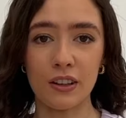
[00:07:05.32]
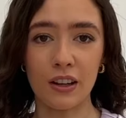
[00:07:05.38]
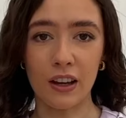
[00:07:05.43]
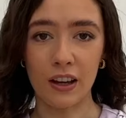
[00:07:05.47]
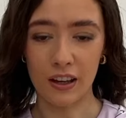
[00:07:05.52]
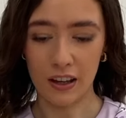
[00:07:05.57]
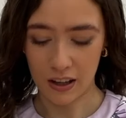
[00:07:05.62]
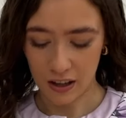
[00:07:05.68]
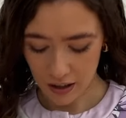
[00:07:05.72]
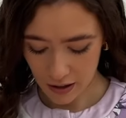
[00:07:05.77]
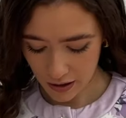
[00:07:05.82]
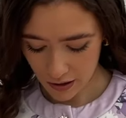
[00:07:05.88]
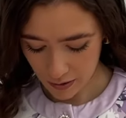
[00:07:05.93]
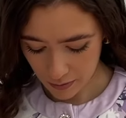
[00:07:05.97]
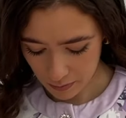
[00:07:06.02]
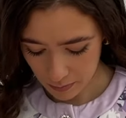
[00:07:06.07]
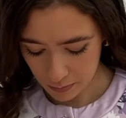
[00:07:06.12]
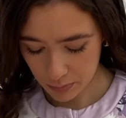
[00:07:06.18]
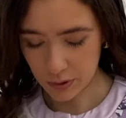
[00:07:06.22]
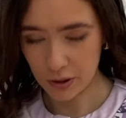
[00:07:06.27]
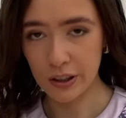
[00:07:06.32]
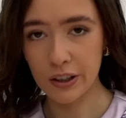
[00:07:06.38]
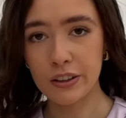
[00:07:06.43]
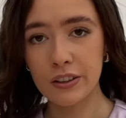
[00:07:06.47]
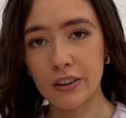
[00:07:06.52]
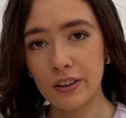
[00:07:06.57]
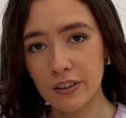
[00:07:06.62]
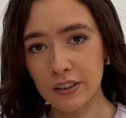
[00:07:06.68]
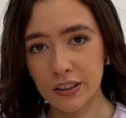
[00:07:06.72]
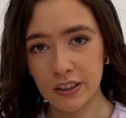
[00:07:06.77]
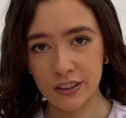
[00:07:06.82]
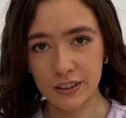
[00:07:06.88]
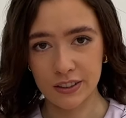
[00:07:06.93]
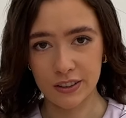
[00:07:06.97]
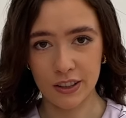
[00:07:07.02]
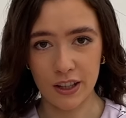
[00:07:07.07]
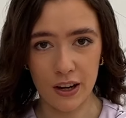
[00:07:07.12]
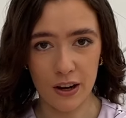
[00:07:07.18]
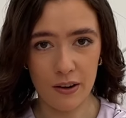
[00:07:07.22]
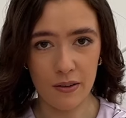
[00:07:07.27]
like a print on it,
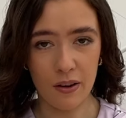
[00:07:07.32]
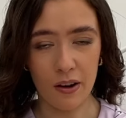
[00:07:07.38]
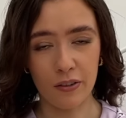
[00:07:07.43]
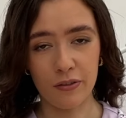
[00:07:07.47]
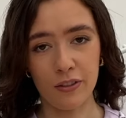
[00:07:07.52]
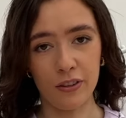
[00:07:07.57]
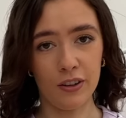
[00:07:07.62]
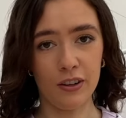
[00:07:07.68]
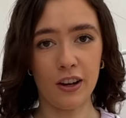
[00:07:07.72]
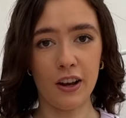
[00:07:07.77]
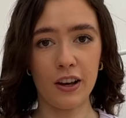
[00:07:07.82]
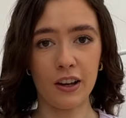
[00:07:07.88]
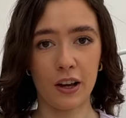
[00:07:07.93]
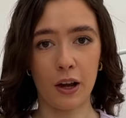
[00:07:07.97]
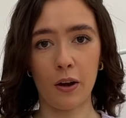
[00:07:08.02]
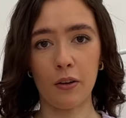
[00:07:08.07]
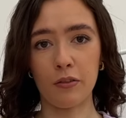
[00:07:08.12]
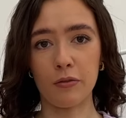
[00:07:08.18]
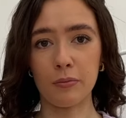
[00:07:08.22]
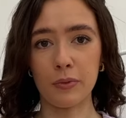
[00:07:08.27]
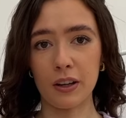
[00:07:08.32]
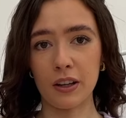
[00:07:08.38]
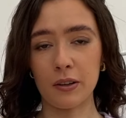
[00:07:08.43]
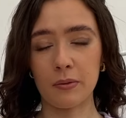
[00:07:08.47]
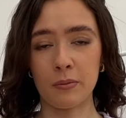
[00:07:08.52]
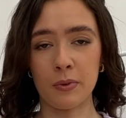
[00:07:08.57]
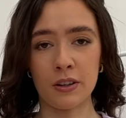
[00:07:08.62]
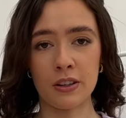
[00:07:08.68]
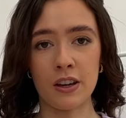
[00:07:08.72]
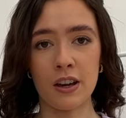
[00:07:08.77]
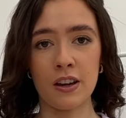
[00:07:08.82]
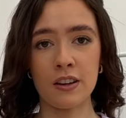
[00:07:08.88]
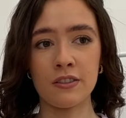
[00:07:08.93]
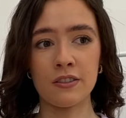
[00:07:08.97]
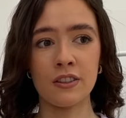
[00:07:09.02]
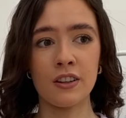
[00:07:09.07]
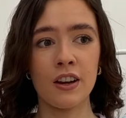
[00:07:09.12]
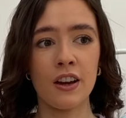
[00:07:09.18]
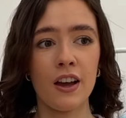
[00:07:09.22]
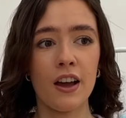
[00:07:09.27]
so I feel like I've made it my
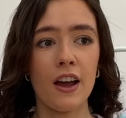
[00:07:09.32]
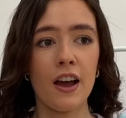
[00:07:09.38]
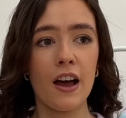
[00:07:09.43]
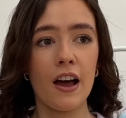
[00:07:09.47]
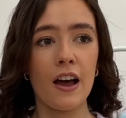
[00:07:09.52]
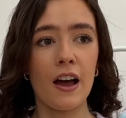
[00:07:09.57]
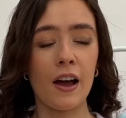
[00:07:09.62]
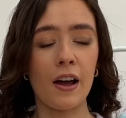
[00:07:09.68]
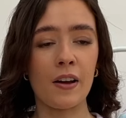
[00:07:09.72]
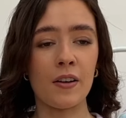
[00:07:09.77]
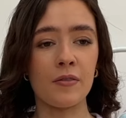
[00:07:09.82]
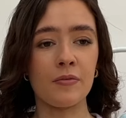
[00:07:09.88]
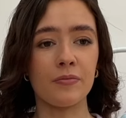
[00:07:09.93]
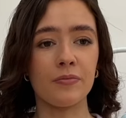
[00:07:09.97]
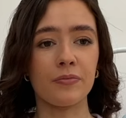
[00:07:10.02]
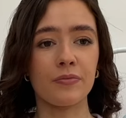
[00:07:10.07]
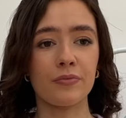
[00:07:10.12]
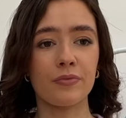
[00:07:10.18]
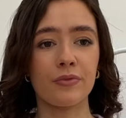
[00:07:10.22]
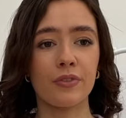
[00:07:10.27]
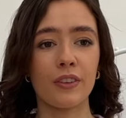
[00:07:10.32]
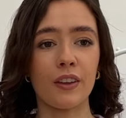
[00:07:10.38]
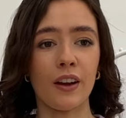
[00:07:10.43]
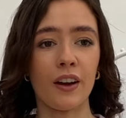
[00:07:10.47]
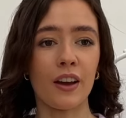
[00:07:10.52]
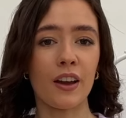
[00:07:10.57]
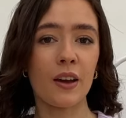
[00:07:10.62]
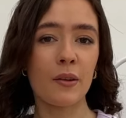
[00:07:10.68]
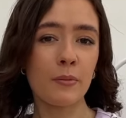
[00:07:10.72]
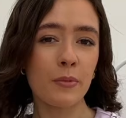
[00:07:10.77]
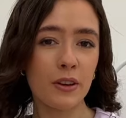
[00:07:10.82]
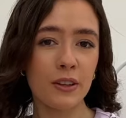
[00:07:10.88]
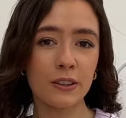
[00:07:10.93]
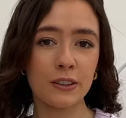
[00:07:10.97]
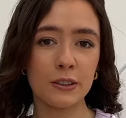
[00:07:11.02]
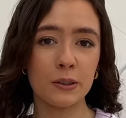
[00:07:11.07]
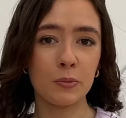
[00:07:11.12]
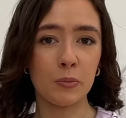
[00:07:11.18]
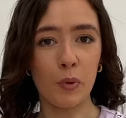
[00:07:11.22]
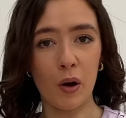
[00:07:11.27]
own. I am
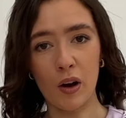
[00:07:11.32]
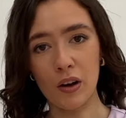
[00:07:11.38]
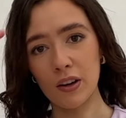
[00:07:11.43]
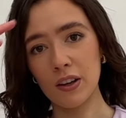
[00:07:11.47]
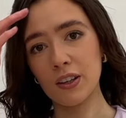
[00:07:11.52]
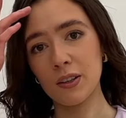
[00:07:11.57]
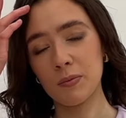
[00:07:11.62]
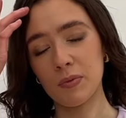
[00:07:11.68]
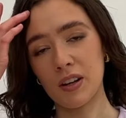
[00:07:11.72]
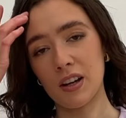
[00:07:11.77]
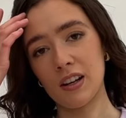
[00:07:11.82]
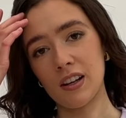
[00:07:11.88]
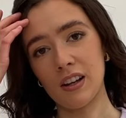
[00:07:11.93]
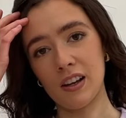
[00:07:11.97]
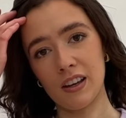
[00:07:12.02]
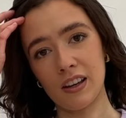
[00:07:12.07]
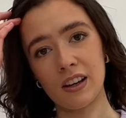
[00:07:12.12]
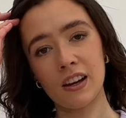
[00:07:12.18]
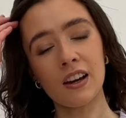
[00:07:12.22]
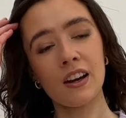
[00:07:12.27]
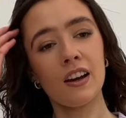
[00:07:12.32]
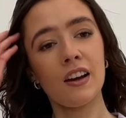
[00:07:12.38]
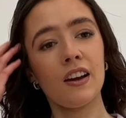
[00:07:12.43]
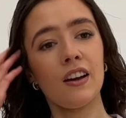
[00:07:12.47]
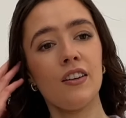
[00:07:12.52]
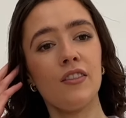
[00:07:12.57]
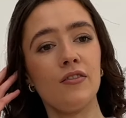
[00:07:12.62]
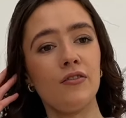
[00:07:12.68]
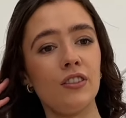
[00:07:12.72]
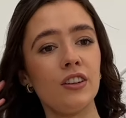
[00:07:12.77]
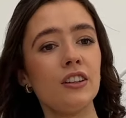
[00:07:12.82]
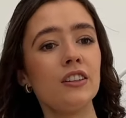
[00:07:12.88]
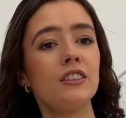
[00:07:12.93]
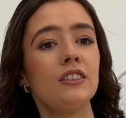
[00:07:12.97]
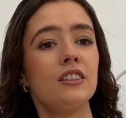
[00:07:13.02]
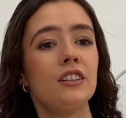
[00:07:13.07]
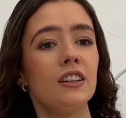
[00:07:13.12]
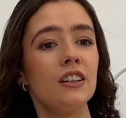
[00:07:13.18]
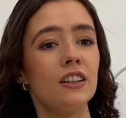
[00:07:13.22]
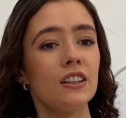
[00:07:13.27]
inspired by like
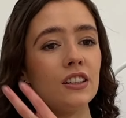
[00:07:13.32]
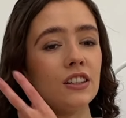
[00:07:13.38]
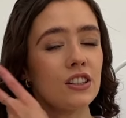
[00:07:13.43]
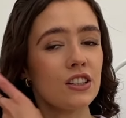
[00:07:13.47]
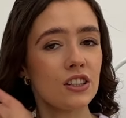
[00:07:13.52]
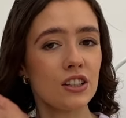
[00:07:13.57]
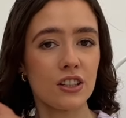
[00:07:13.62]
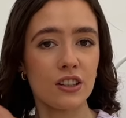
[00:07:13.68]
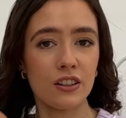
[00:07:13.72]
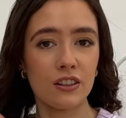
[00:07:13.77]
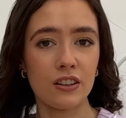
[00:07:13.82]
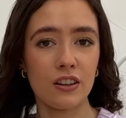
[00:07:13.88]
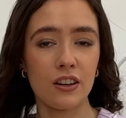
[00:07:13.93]
vintage